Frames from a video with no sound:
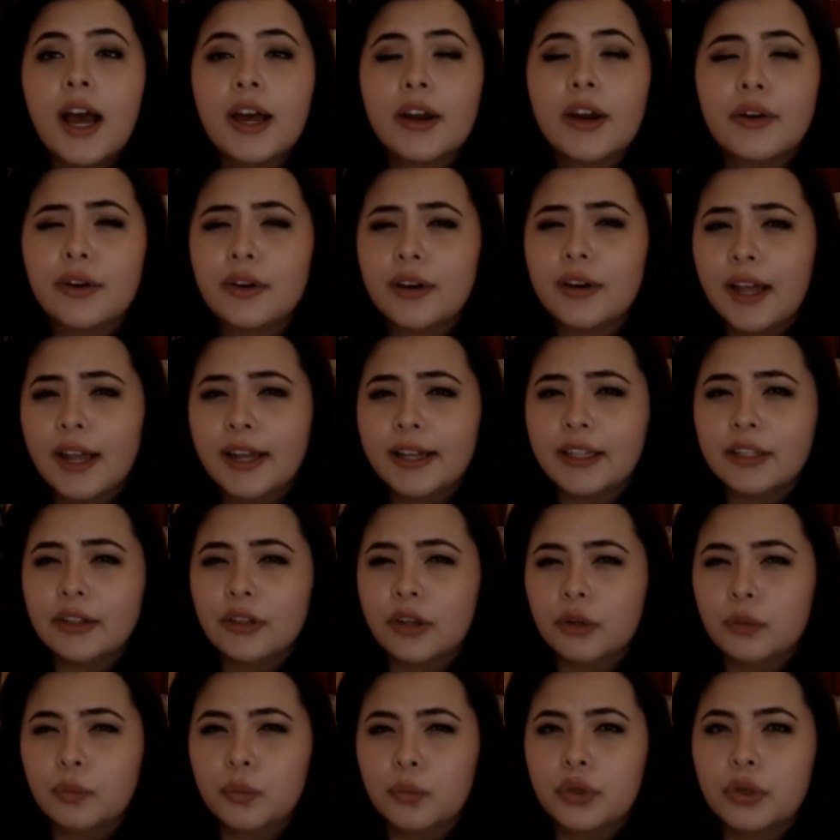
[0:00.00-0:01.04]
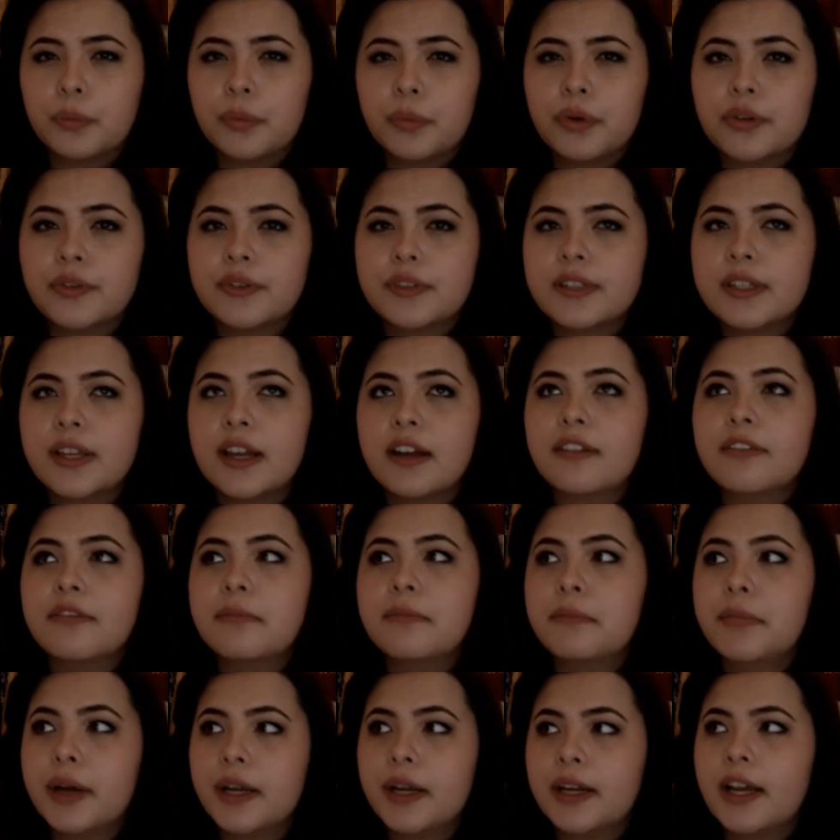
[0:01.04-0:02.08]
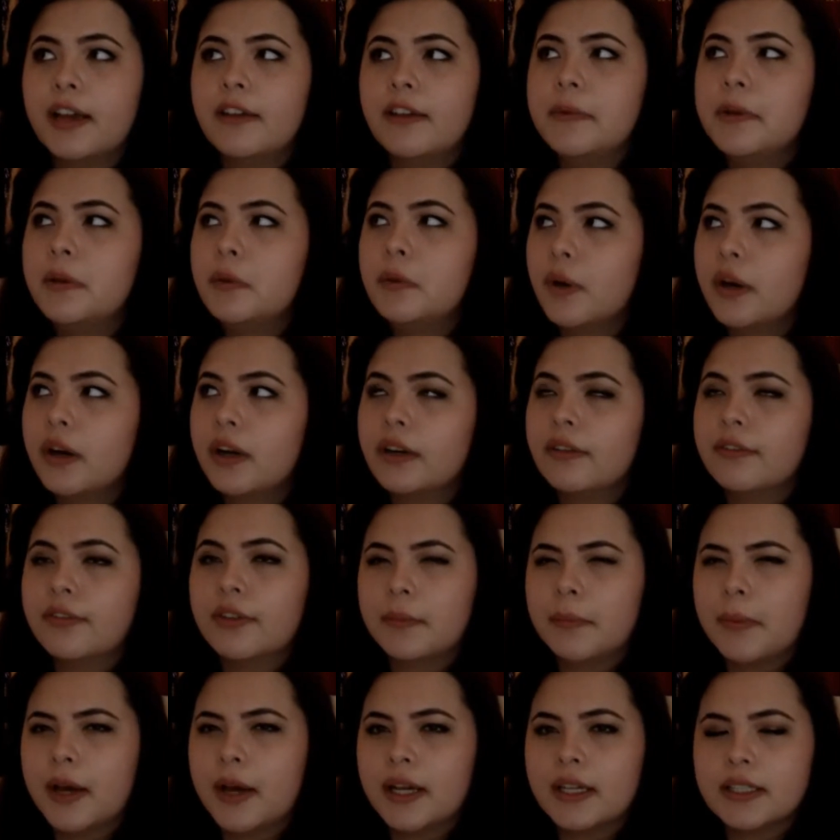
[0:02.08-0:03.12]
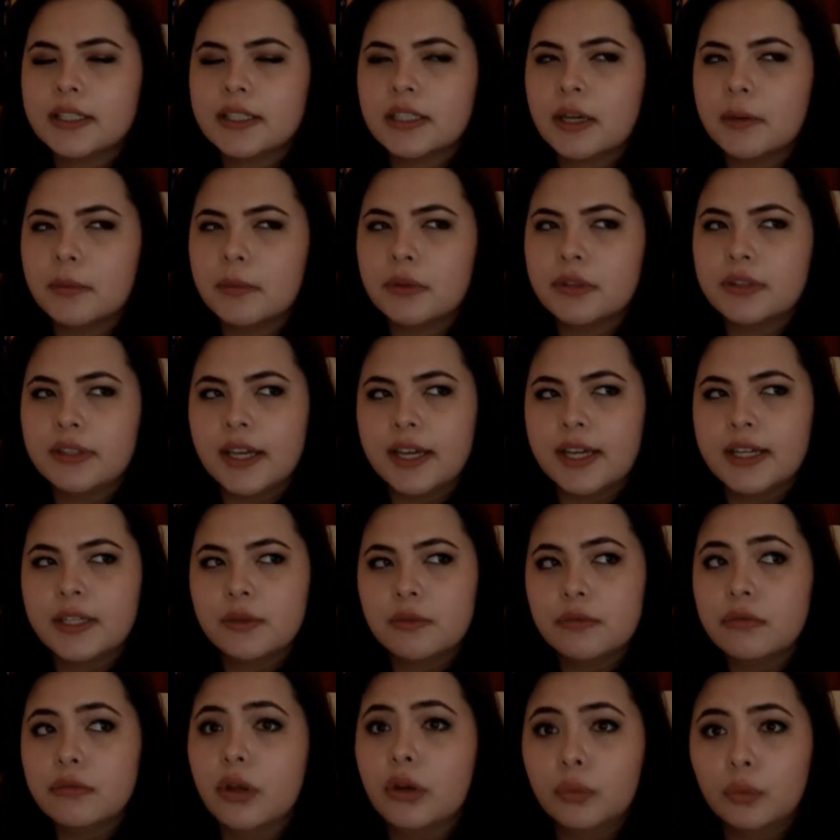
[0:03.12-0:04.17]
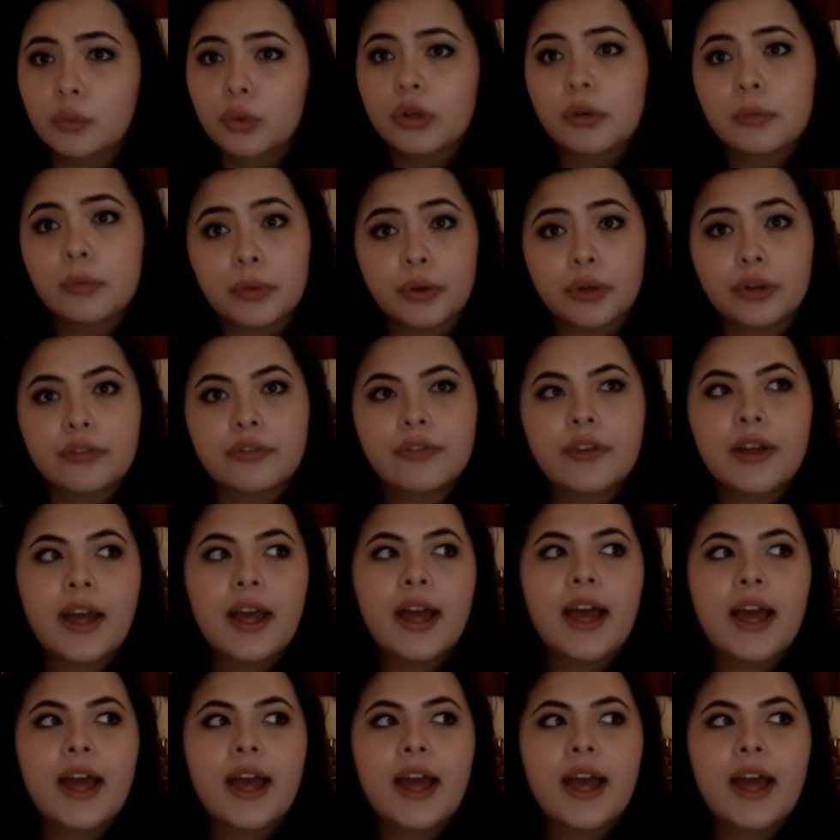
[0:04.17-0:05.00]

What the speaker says: I don't like non-waterproof stuff, but I've been wearing it for the past couple of days, non-waterproof,